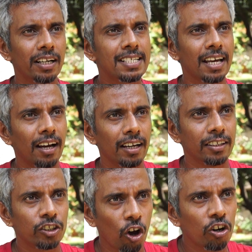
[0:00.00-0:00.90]
it's a
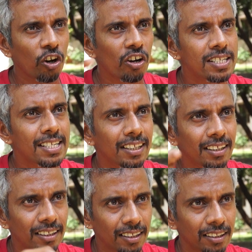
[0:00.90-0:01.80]
tortoise
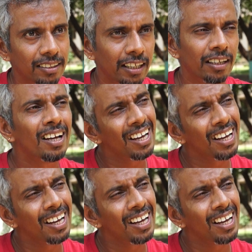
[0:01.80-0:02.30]
thing.